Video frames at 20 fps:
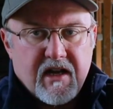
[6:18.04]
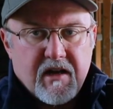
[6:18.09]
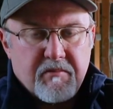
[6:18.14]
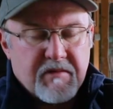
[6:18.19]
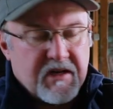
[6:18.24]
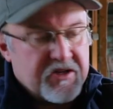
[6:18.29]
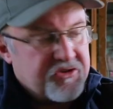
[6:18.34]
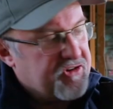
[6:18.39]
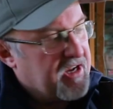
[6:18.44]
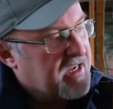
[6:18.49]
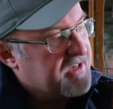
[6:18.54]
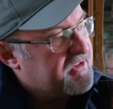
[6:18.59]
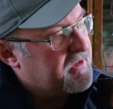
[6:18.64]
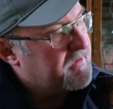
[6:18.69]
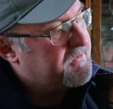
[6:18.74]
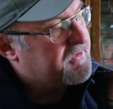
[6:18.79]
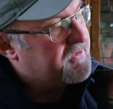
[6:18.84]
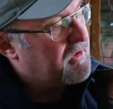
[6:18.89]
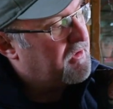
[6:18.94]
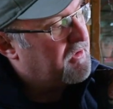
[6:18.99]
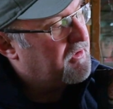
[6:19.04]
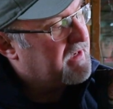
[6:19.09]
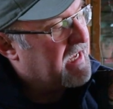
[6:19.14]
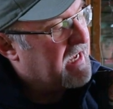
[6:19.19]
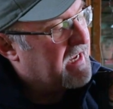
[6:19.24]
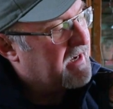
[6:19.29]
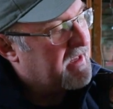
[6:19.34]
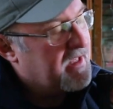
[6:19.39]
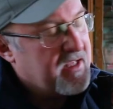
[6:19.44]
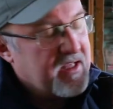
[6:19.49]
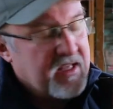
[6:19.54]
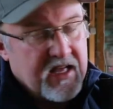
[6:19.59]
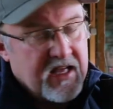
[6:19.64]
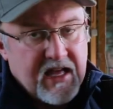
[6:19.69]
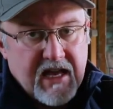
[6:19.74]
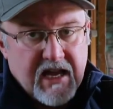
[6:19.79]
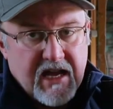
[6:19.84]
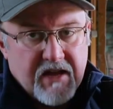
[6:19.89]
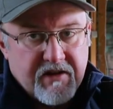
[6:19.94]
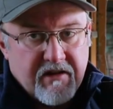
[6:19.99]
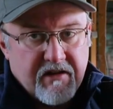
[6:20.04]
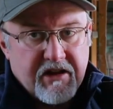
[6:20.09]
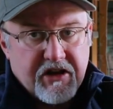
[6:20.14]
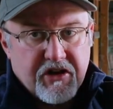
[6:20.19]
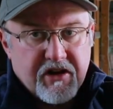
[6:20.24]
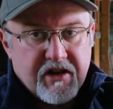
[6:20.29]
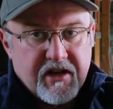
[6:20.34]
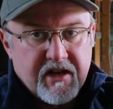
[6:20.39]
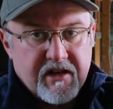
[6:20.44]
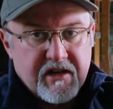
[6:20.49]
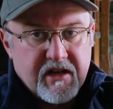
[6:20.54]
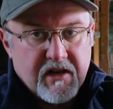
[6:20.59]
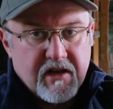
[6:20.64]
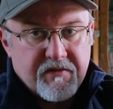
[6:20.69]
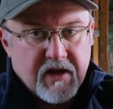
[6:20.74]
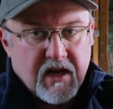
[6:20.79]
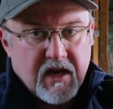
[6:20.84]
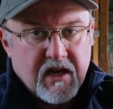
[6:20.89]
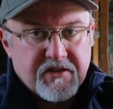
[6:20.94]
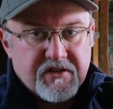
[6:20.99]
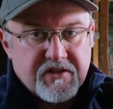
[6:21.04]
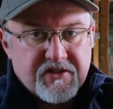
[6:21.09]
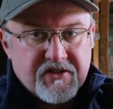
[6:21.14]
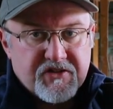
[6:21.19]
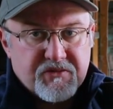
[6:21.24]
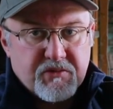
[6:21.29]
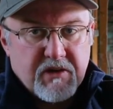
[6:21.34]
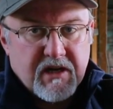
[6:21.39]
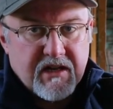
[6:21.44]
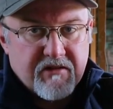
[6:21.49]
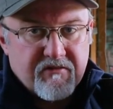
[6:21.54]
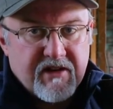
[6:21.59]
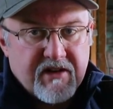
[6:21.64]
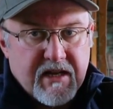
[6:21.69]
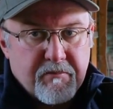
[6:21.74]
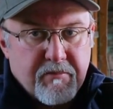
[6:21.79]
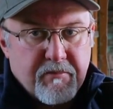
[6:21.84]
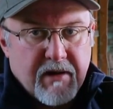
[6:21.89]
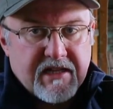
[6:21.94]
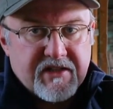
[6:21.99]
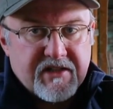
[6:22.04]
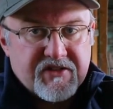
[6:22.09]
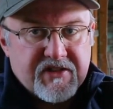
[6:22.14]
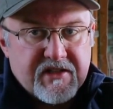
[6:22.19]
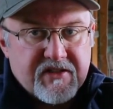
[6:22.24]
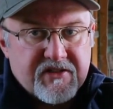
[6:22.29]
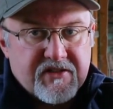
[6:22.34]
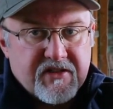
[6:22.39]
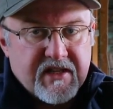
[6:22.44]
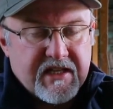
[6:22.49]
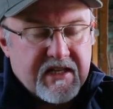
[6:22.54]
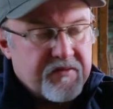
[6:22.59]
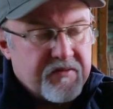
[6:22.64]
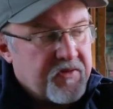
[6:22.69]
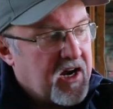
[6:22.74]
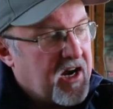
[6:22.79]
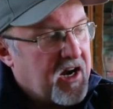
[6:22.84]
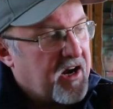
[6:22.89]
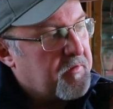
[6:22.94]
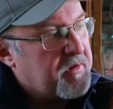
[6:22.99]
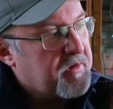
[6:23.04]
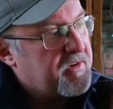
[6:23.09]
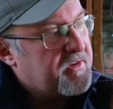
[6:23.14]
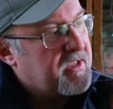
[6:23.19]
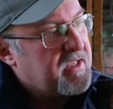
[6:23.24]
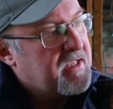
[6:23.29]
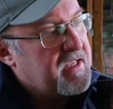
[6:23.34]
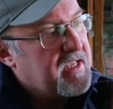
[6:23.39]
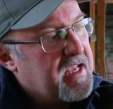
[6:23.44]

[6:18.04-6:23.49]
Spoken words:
attractive to look at, and very good for hunters as well. It really blends into the environment.